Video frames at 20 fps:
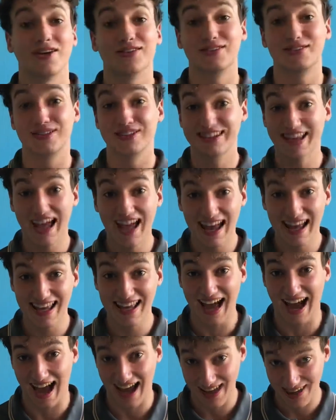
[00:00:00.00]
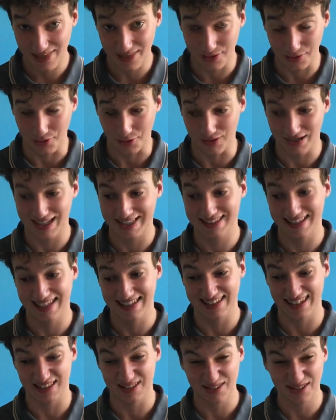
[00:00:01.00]
today I thought, since
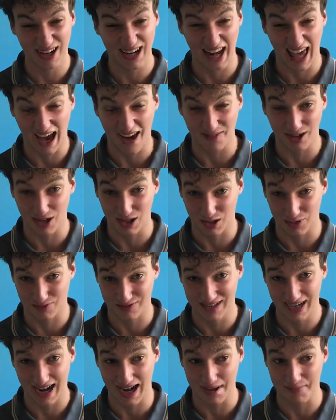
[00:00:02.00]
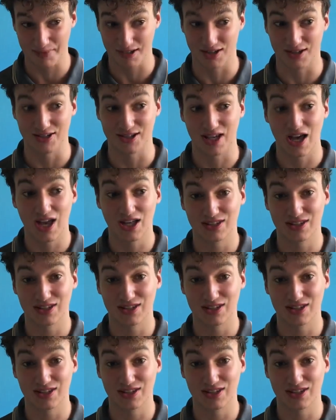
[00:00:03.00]
I do not have a lot of time because